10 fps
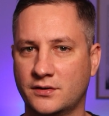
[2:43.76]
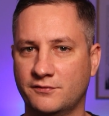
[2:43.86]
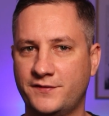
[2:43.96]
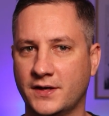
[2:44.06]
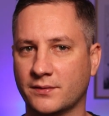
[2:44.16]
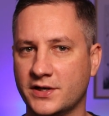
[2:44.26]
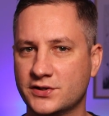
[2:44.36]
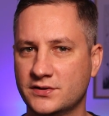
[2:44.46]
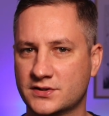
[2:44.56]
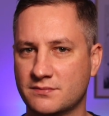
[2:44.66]
your
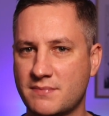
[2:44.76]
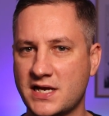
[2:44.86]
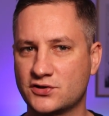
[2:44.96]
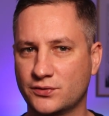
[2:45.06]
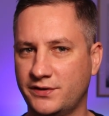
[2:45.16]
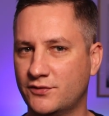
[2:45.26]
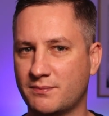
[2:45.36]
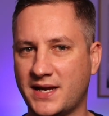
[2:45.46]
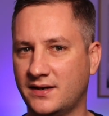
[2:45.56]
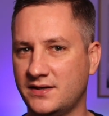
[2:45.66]
configuration to make sure you've
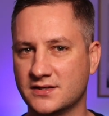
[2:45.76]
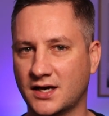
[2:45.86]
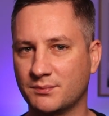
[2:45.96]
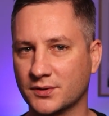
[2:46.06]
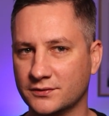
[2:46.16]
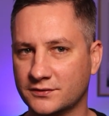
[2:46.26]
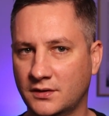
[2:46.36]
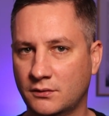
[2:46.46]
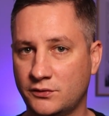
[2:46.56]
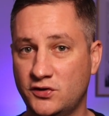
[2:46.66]
not made any typos.
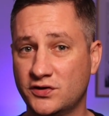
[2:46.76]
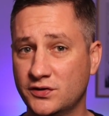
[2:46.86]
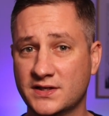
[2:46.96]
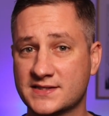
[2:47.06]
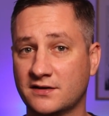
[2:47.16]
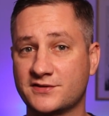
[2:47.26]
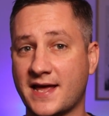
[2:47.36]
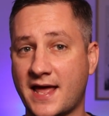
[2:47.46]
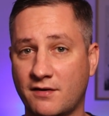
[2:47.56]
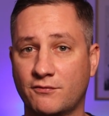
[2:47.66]
You should do this after
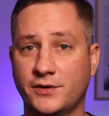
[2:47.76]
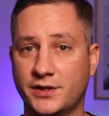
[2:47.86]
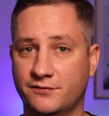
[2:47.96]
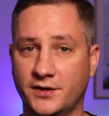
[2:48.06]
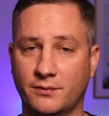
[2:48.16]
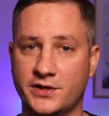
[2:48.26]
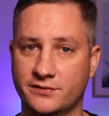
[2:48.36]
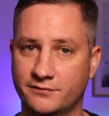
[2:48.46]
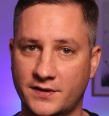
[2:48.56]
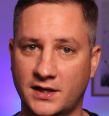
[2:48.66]
every
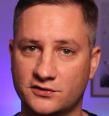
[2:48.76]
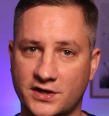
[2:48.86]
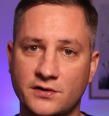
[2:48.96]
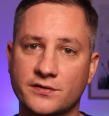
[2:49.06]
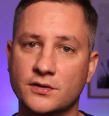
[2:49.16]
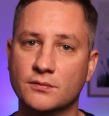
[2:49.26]
configuration file change that